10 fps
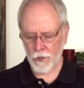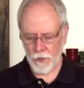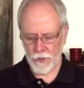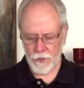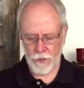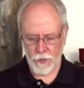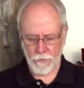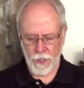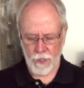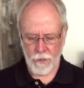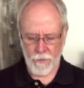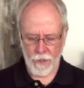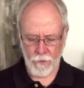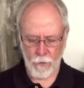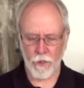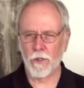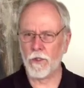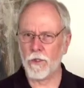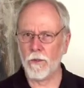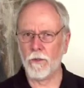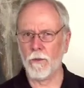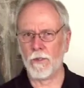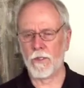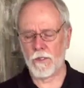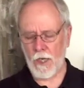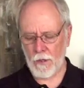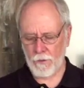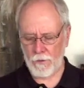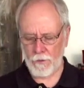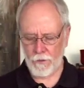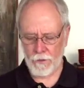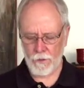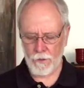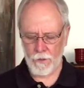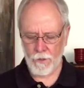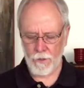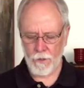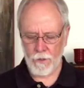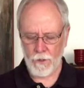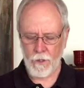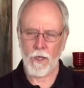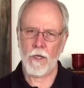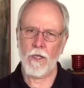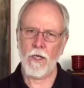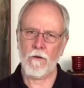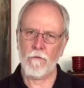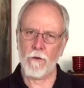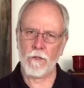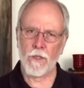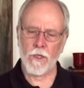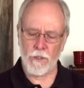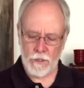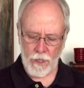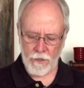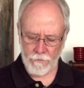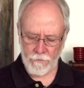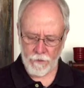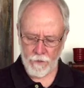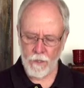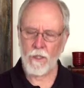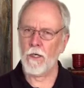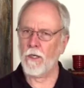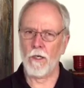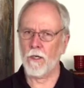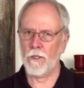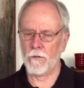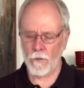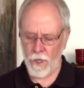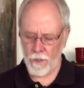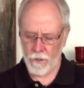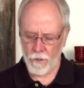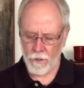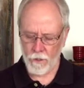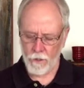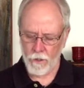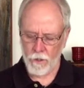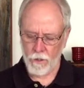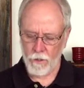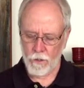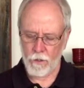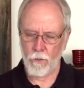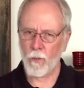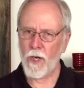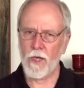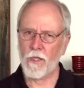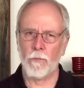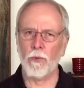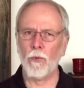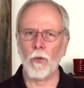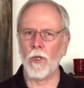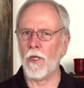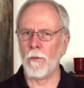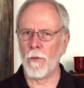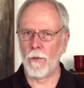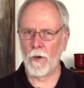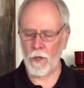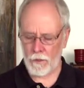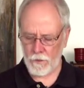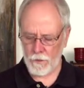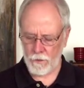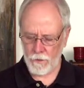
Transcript: choices to make about what to do with the South, and he had folks on his left and on his right ready to pull him apart.